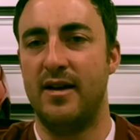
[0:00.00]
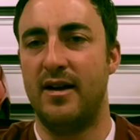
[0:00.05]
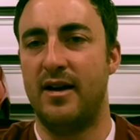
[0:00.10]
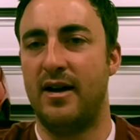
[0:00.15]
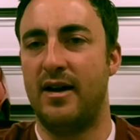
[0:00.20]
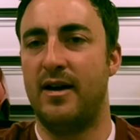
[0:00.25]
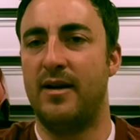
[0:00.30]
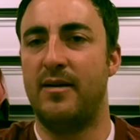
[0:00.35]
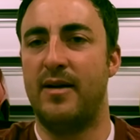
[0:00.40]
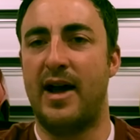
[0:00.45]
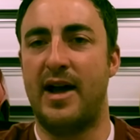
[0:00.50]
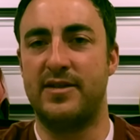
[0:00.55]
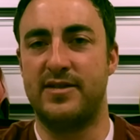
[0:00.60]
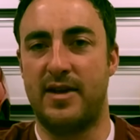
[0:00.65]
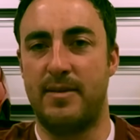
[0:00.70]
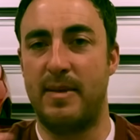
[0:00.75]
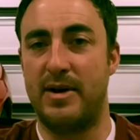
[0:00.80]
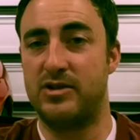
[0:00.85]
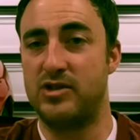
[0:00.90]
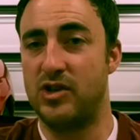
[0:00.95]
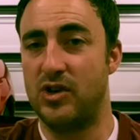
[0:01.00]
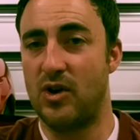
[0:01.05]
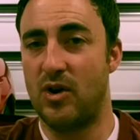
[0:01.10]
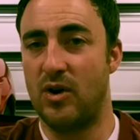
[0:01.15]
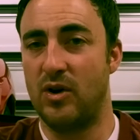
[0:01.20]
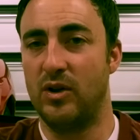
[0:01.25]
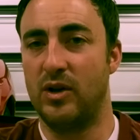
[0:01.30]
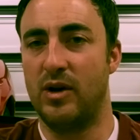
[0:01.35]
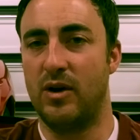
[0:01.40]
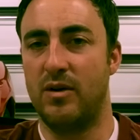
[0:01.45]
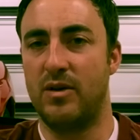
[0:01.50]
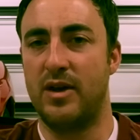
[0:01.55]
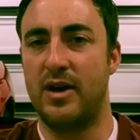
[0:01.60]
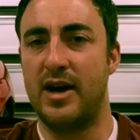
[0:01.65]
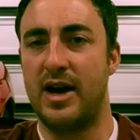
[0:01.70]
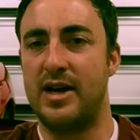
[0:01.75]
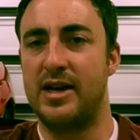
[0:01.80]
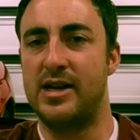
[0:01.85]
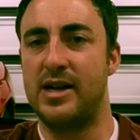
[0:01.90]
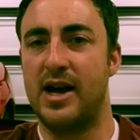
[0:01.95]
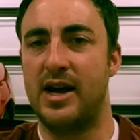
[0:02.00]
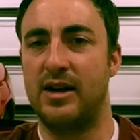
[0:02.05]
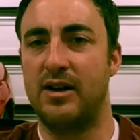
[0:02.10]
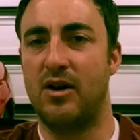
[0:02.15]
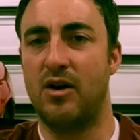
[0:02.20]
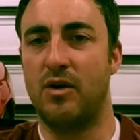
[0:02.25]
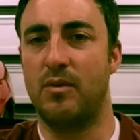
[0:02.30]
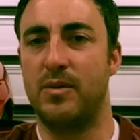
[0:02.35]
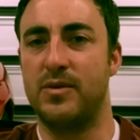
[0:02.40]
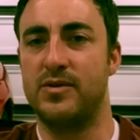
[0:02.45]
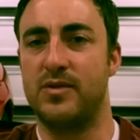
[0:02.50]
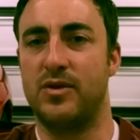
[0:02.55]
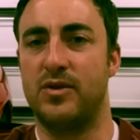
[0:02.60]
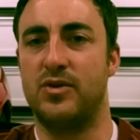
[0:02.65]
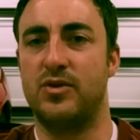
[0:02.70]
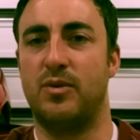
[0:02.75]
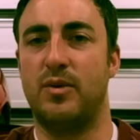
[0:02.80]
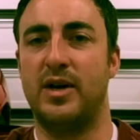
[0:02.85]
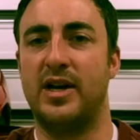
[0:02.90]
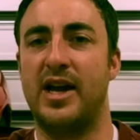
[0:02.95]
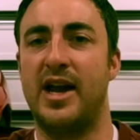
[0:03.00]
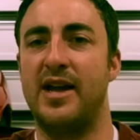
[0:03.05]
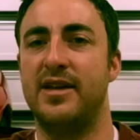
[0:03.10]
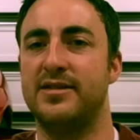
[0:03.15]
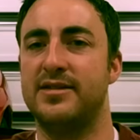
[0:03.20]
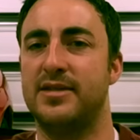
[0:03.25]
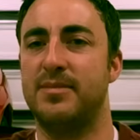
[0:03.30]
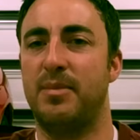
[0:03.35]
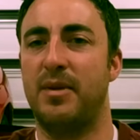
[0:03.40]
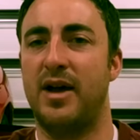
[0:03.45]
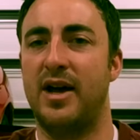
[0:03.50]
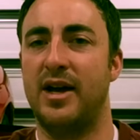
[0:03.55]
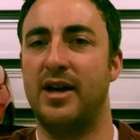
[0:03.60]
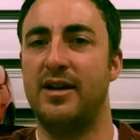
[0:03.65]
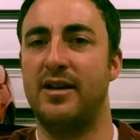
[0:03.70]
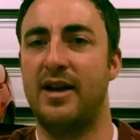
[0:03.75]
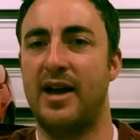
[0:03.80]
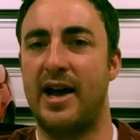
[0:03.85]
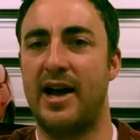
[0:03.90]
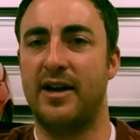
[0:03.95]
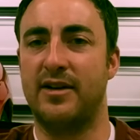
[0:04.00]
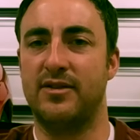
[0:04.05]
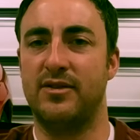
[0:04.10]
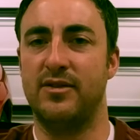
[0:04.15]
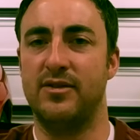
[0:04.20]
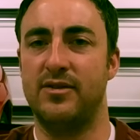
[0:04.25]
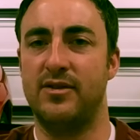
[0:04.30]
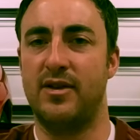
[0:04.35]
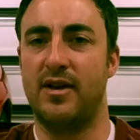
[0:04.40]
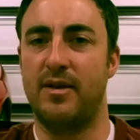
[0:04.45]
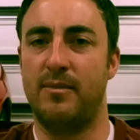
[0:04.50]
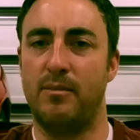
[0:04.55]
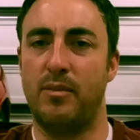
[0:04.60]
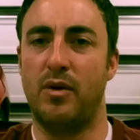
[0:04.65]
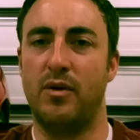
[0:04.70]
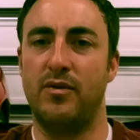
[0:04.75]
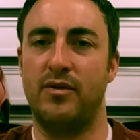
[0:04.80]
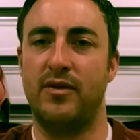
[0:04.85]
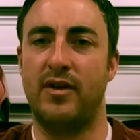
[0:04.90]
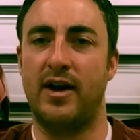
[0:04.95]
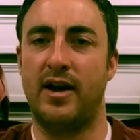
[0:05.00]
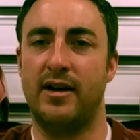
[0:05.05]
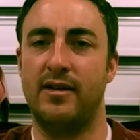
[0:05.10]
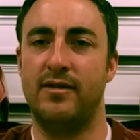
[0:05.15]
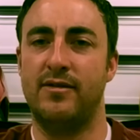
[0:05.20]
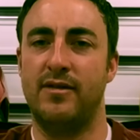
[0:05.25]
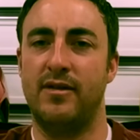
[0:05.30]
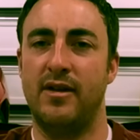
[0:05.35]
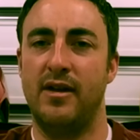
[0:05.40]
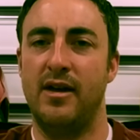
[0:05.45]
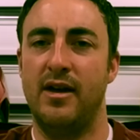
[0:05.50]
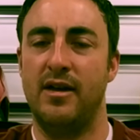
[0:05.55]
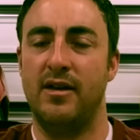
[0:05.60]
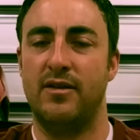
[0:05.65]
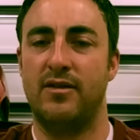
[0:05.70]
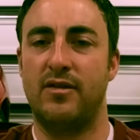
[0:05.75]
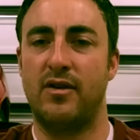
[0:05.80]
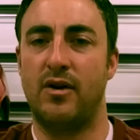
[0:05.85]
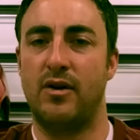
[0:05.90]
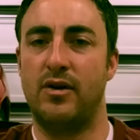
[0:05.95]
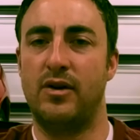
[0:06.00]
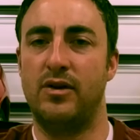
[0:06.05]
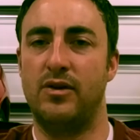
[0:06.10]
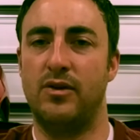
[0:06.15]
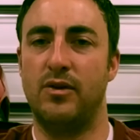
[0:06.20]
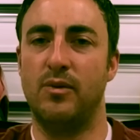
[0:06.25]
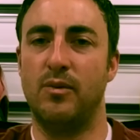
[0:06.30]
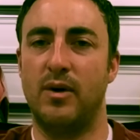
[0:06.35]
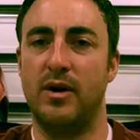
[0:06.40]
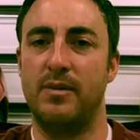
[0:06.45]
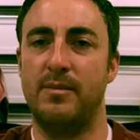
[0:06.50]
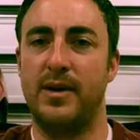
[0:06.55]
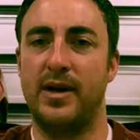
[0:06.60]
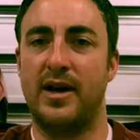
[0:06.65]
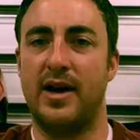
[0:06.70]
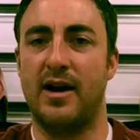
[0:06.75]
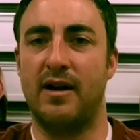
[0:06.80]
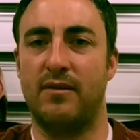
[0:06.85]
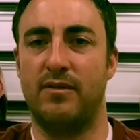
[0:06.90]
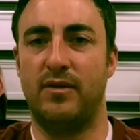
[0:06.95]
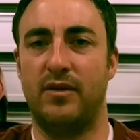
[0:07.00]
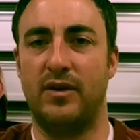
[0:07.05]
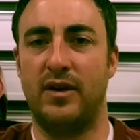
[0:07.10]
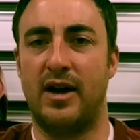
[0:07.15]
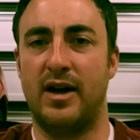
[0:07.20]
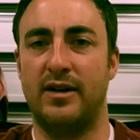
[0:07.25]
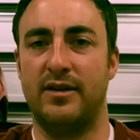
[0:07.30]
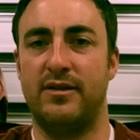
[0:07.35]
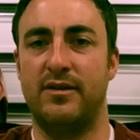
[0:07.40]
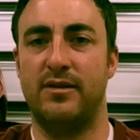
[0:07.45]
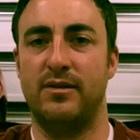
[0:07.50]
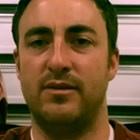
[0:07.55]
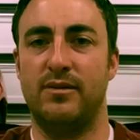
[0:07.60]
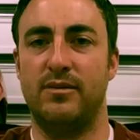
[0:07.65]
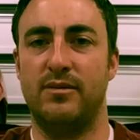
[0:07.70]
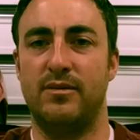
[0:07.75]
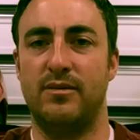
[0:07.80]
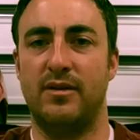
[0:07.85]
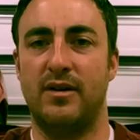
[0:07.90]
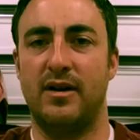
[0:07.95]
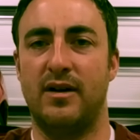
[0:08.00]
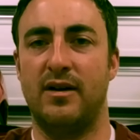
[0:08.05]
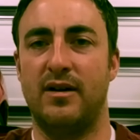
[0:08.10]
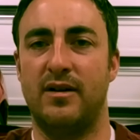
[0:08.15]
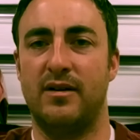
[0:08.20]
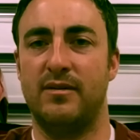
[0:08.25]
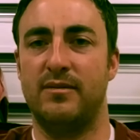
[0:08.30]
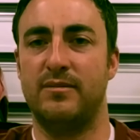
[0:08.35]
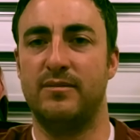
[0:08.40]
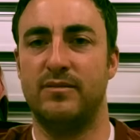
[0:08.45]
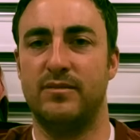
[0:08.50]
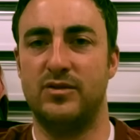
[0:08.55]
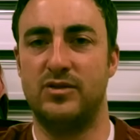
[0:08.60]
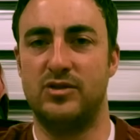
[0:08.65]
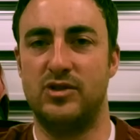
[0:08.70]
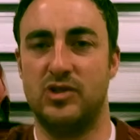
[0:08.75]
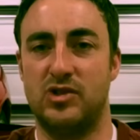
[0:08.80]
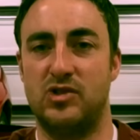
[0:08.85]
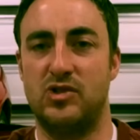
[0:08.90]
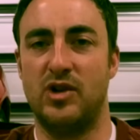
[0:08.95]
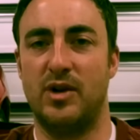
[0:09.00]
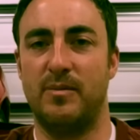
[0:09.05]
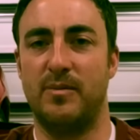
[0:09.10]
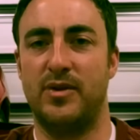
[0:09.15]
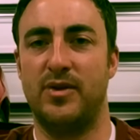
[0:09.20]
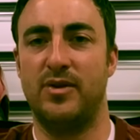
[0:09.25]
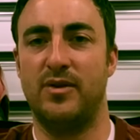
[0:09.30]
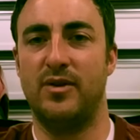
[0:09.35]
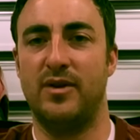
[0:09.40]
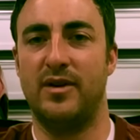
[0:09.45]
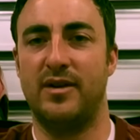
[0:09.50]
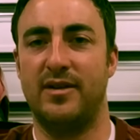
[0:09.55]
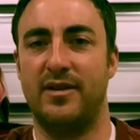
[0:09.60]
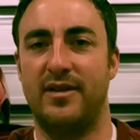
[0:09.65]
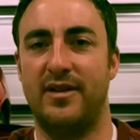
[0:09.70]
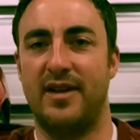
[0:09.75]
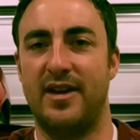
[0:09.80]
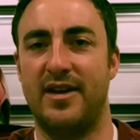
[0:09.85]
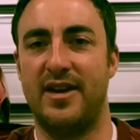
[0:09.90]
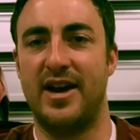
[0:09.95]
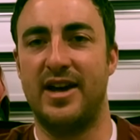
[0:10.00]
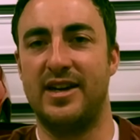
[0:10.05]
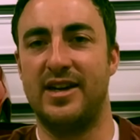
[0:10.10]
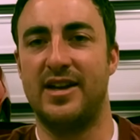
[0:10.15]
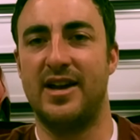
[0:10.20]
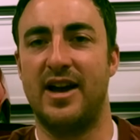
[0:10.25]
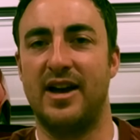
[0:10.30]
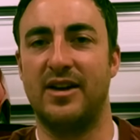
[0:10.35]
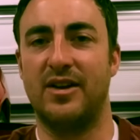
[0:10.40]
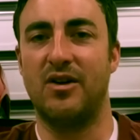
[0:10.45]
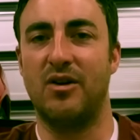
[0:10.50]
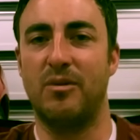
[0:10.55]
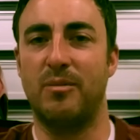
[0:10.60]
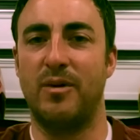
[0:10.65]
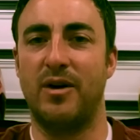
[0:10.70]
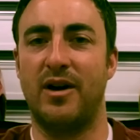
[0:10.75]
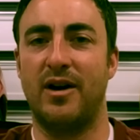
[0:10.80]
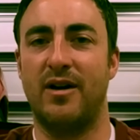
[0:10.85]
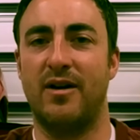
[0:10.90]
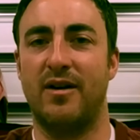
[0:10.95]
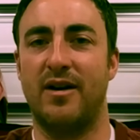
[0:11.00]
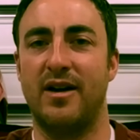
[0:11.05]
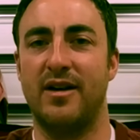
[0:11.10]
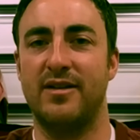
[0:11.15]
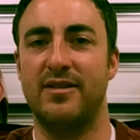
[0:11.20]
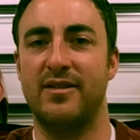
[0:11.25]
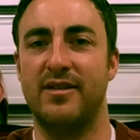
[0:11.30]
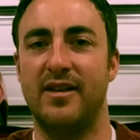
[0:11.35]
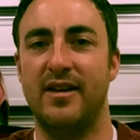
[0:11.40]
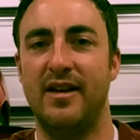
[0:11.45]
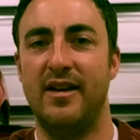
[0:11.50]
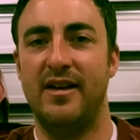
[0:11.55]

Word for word: Uh, as I mentioned earlier, the 99 Cobras are the 28 spline axles on both sides, so you do want to be careful not to um, just jump to a, a 99 Cobra IRS